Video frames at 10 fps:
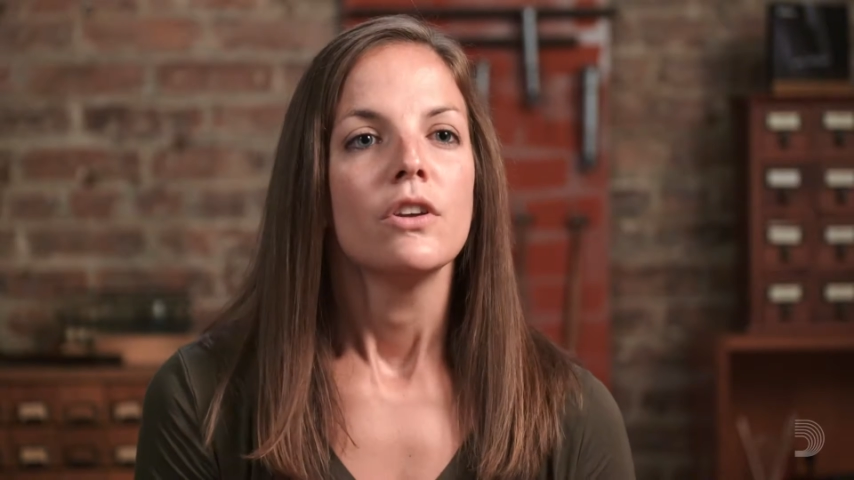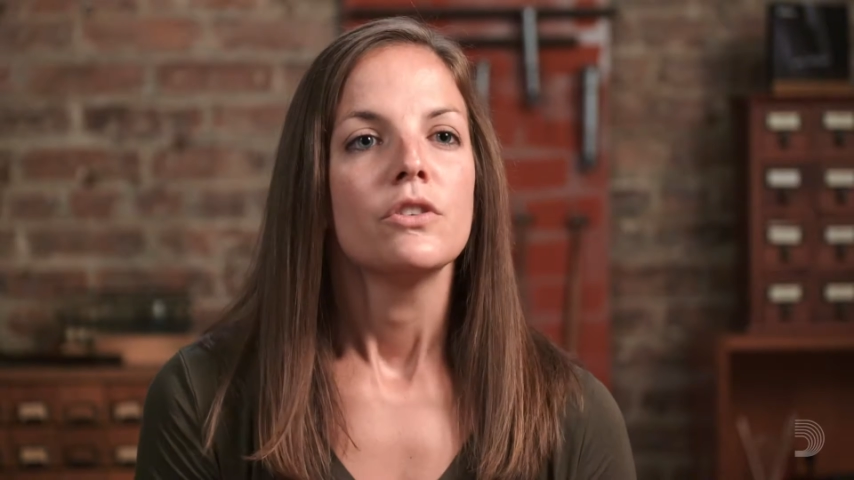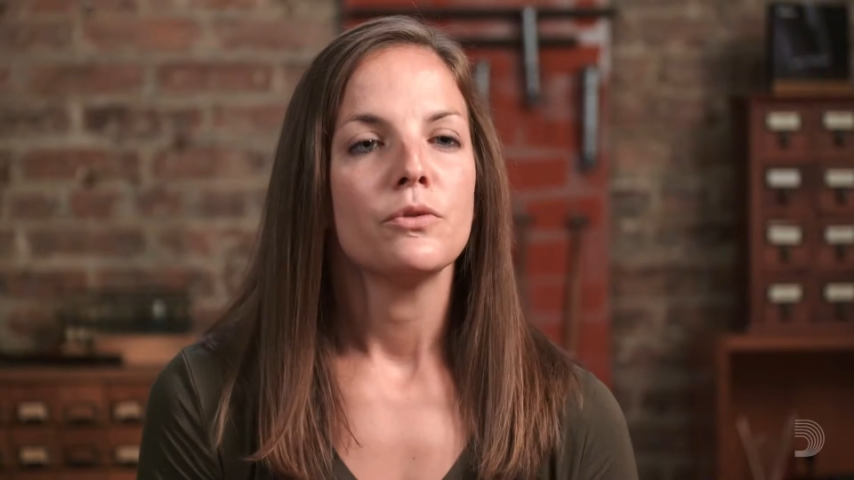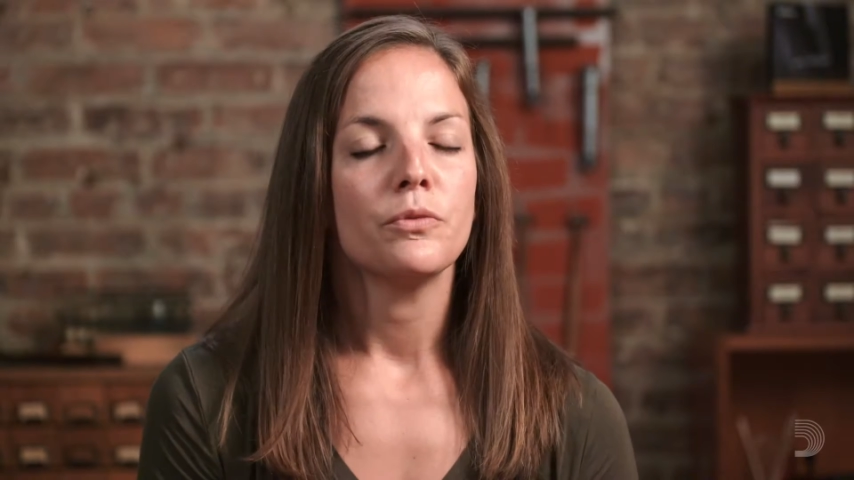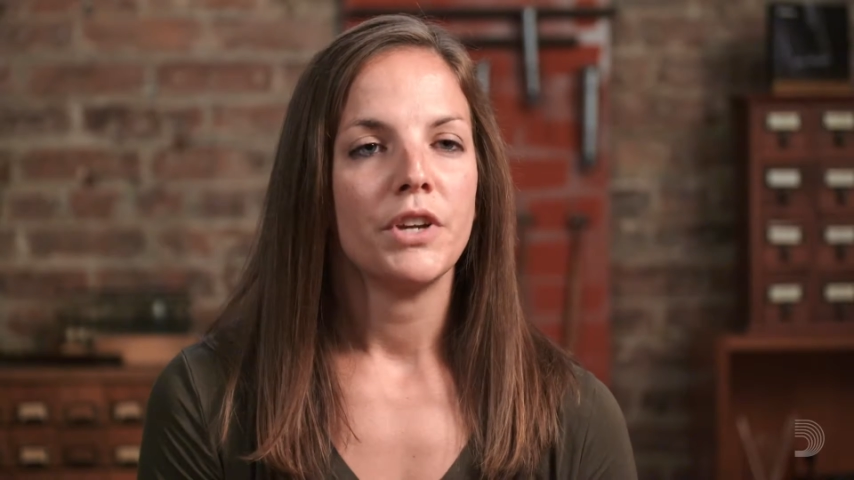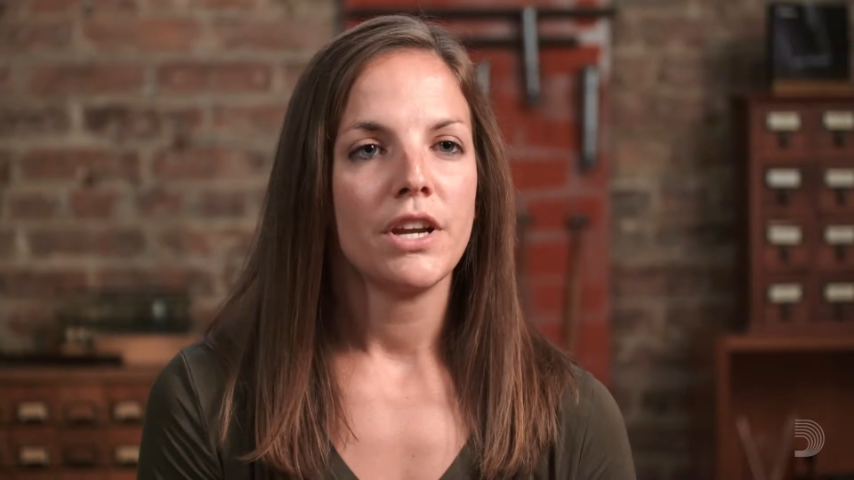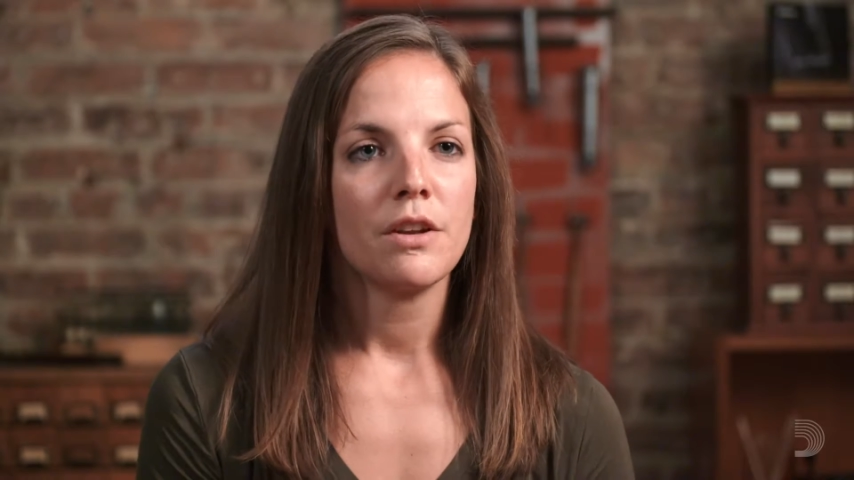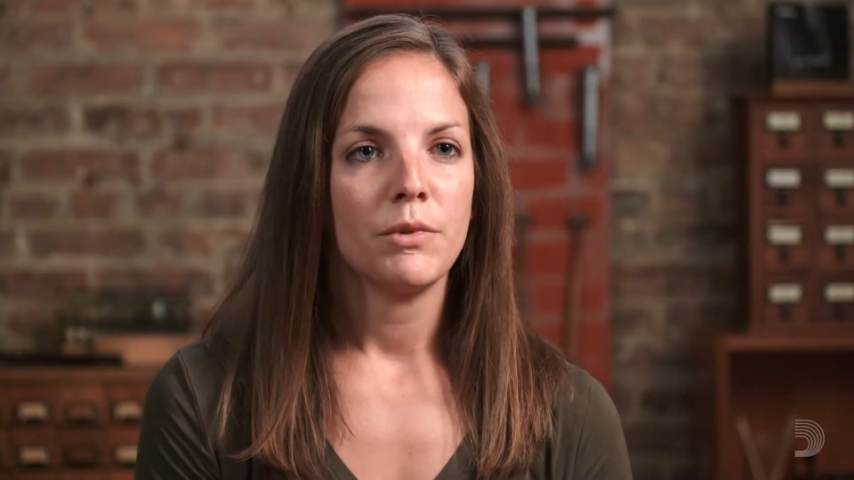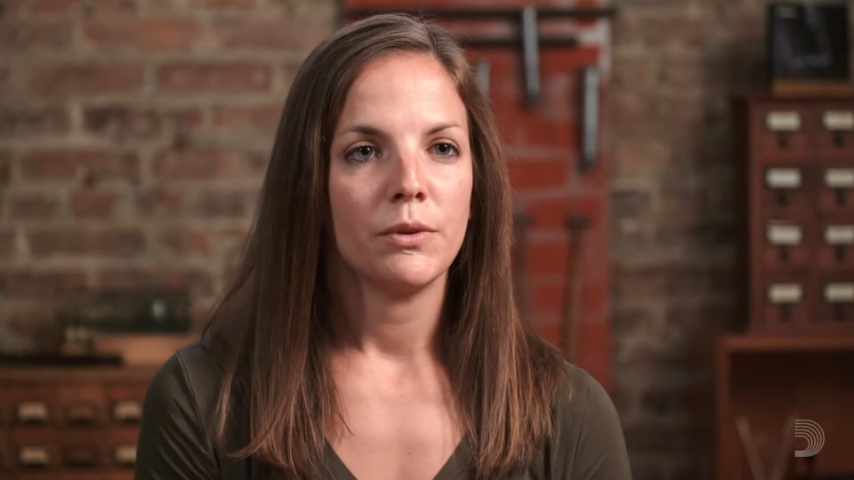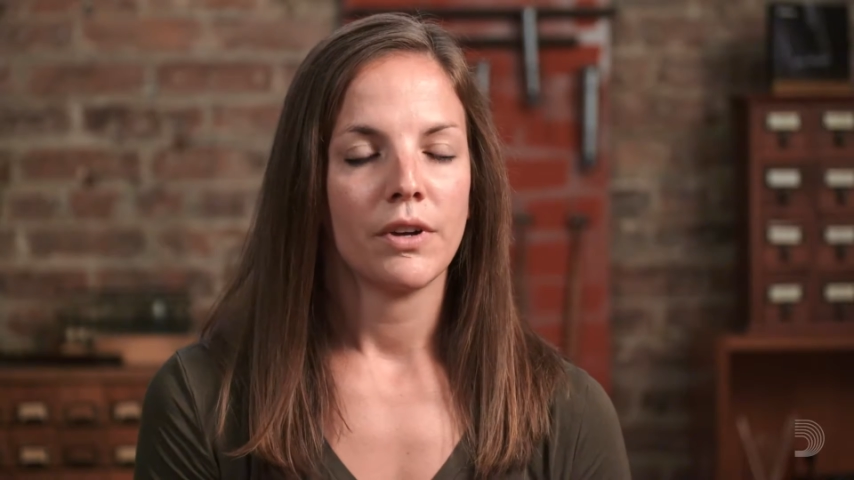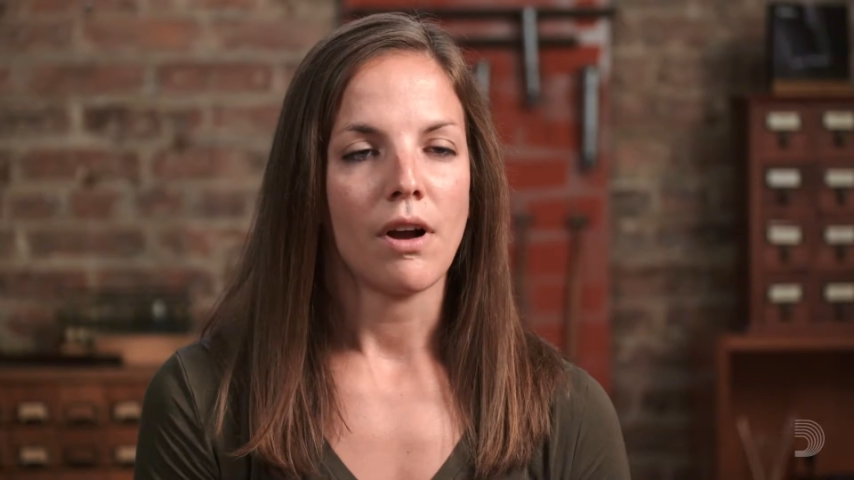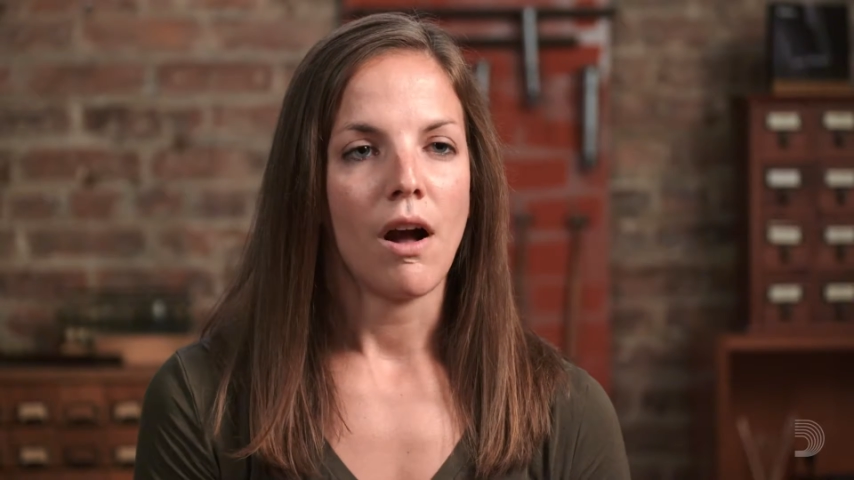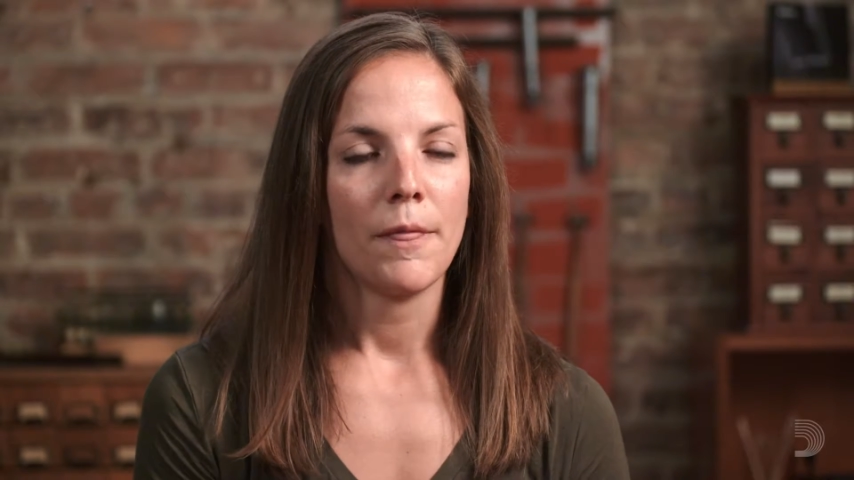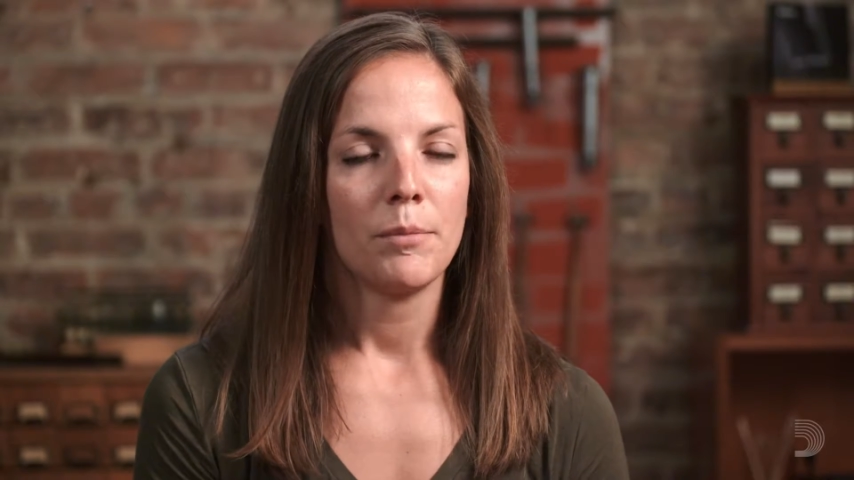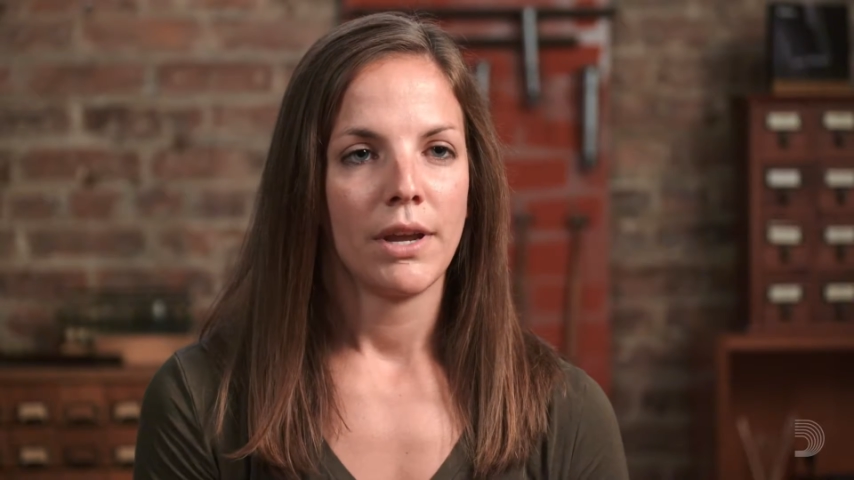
to read music on the